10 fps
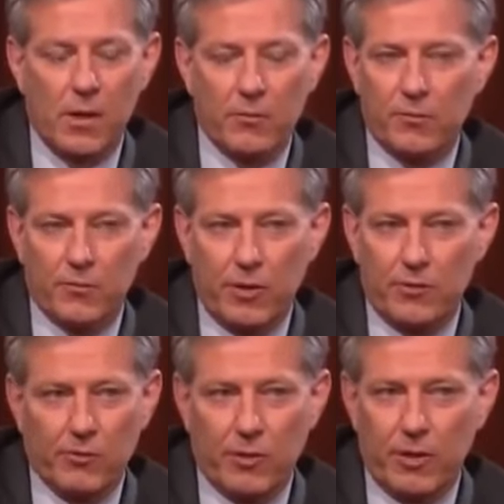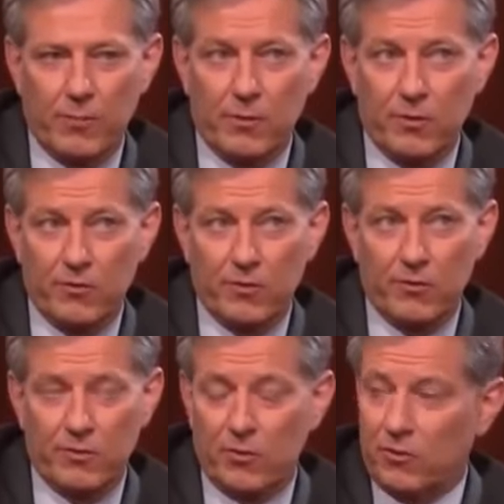I'm just agitated because
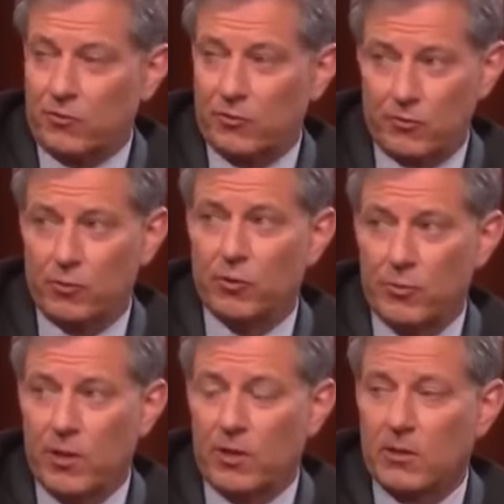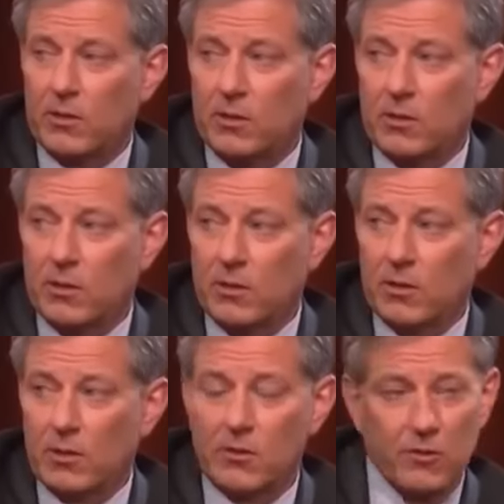this isn't the true me.
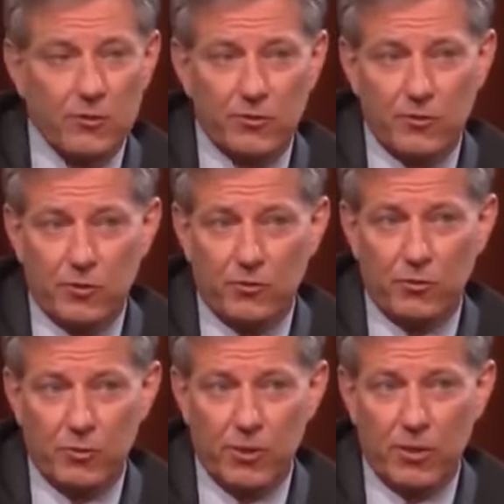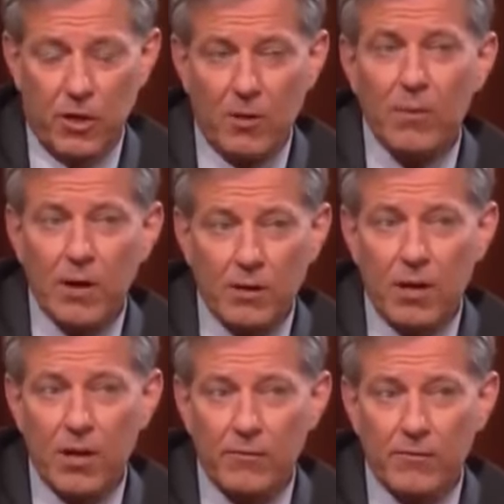This isn't the true me all my
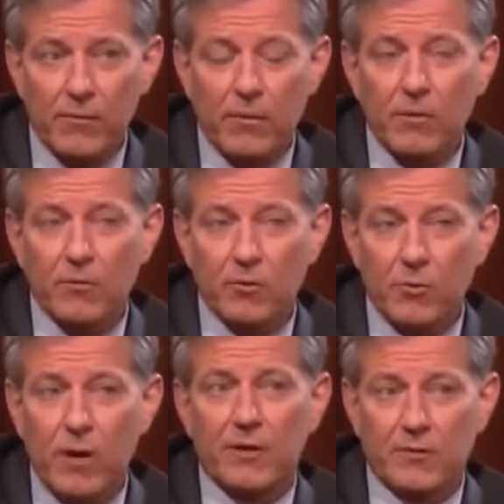life, so my